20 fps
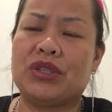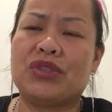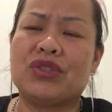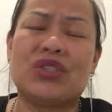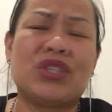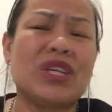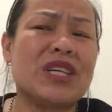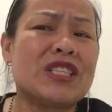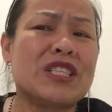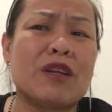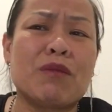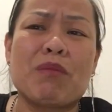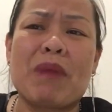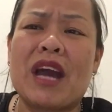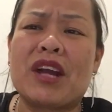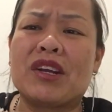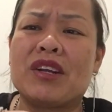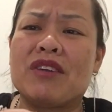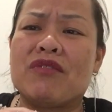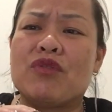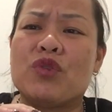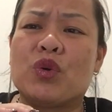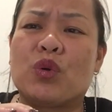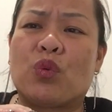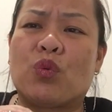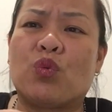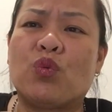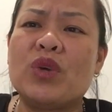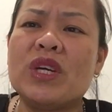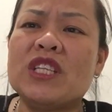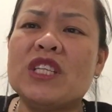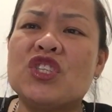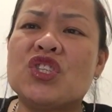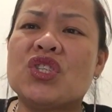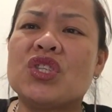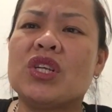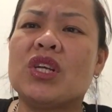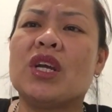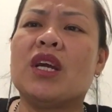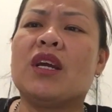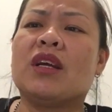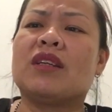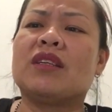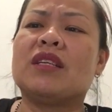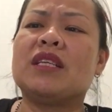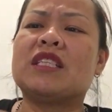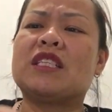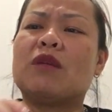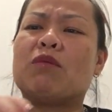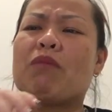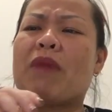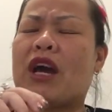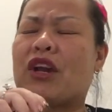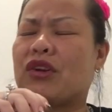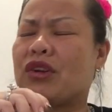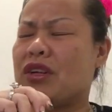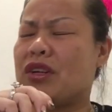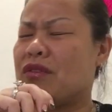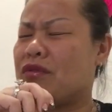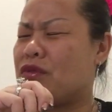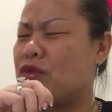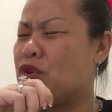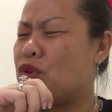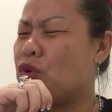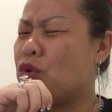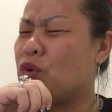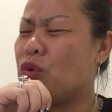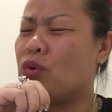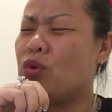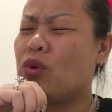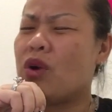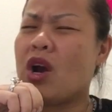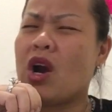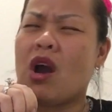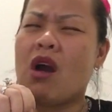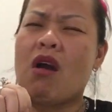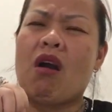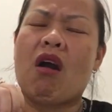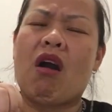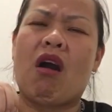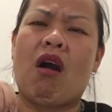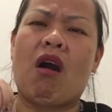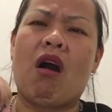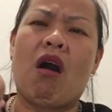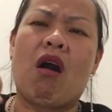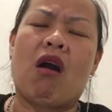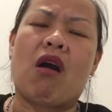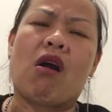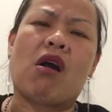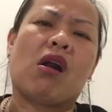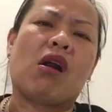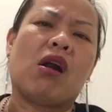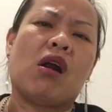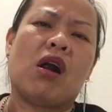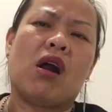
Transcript: Doesn't matter if you're rich, doesn't matter if you are